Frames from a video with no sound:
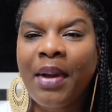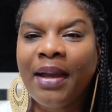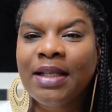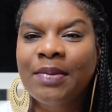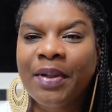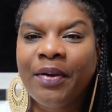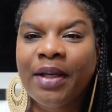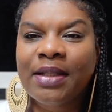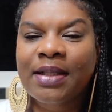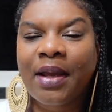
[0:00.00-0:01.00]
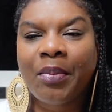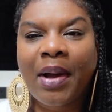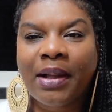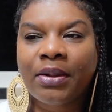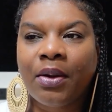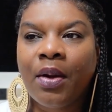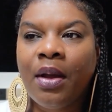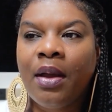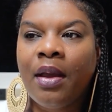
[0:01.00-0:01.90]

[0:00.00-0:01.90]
and my experience in Palo.